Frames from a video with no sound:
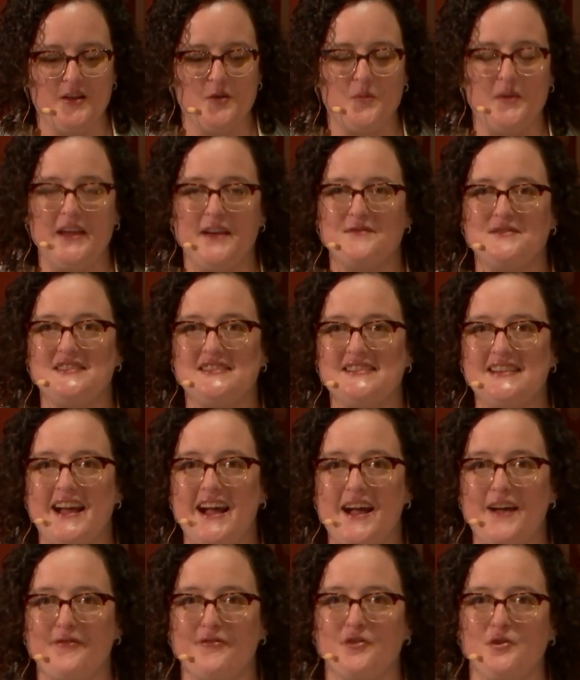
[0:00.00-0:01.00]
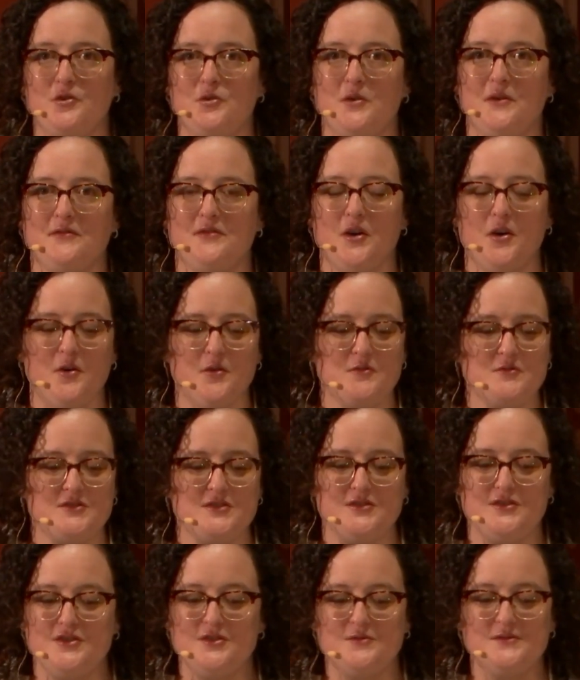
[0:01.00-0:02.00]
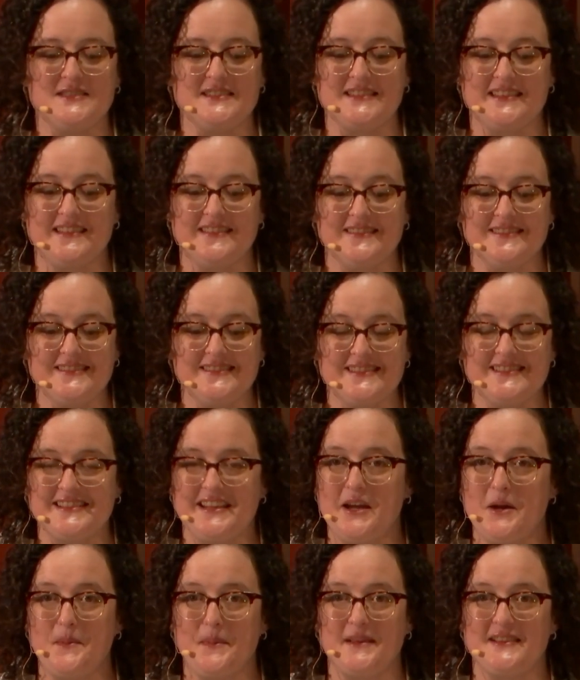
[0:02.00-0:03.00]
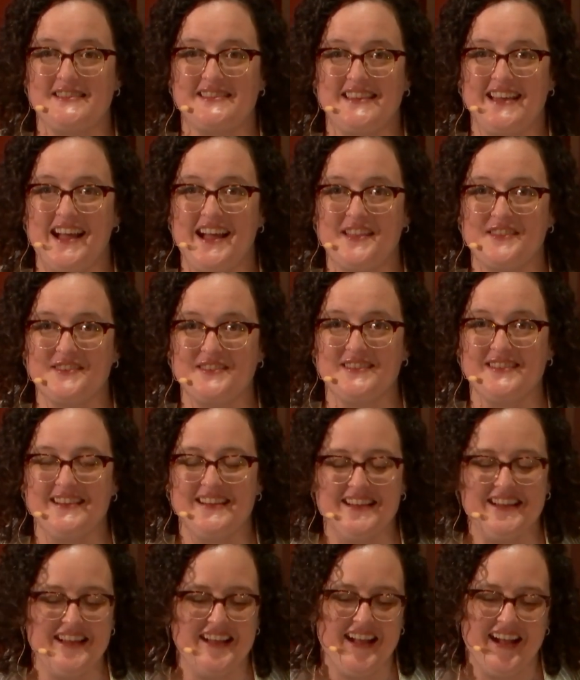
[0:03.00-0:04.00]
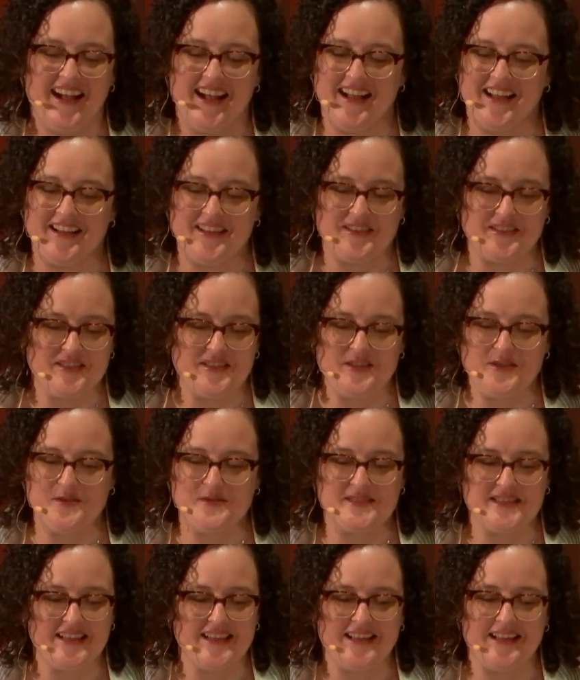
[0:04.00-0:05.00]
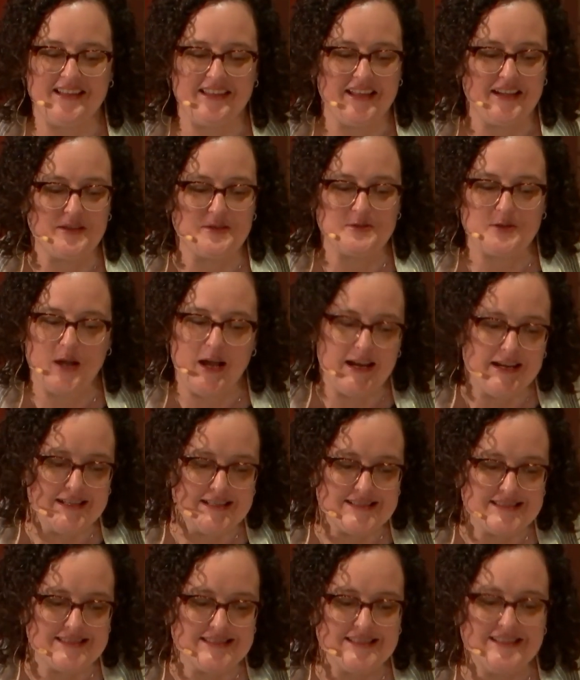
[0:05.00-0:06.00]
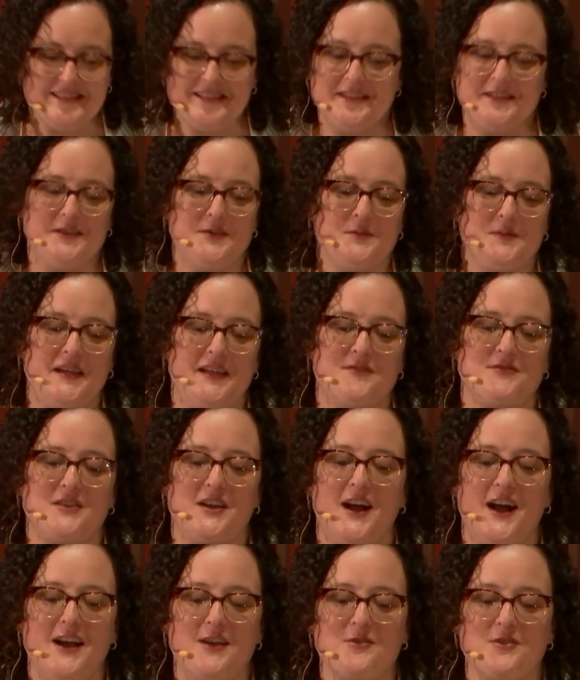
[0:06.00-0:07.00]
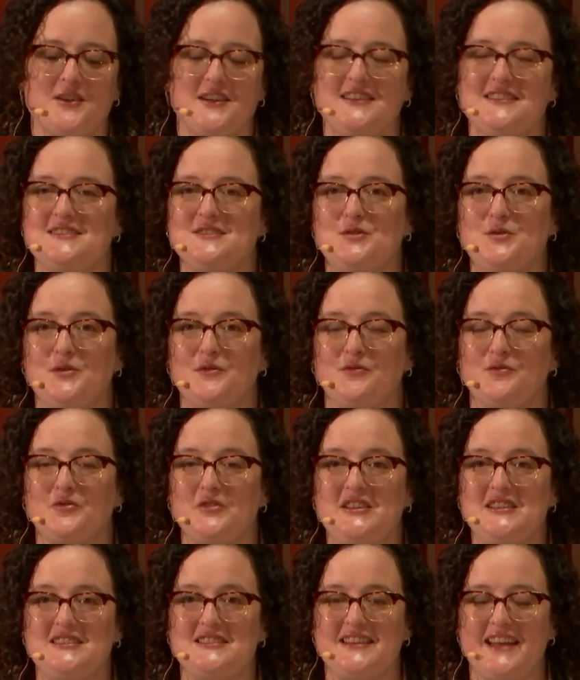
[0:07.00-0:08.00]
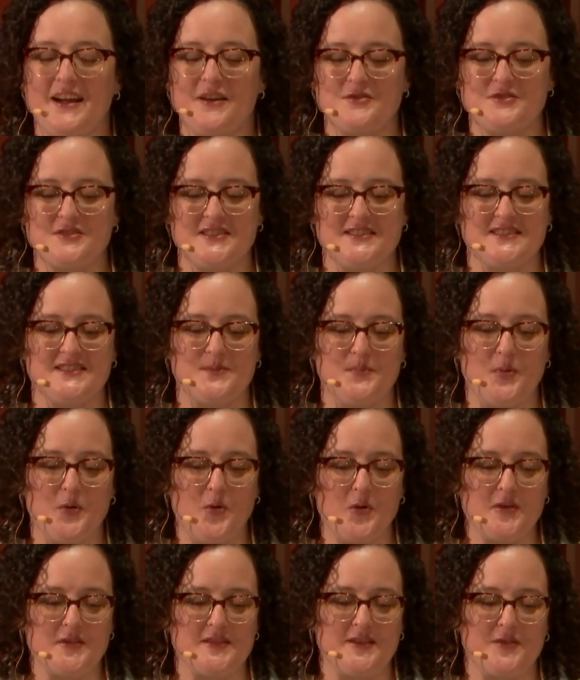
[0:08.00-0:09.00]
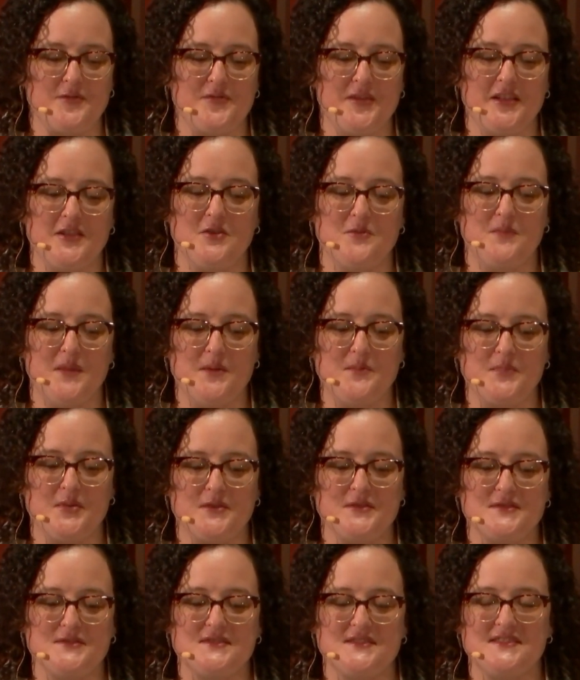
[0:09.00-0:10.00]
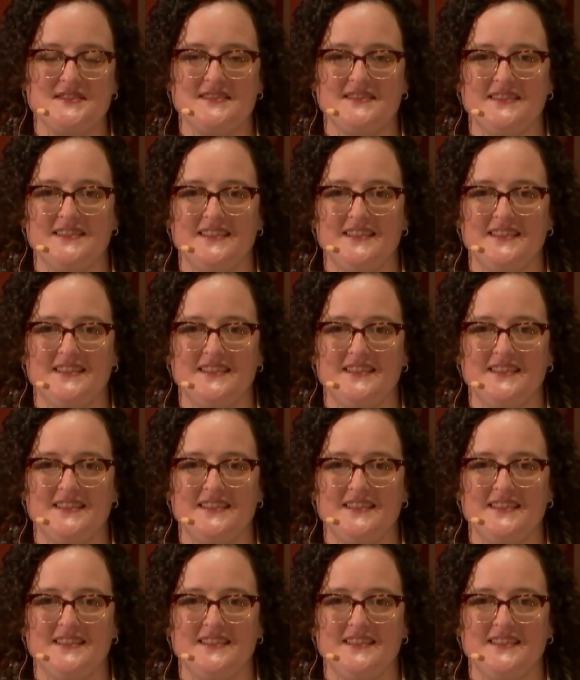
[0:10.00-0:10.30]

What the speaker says: We have staff who have honed new skills to help us gather using electronics. We have congregants who've reached out to support their fellow members.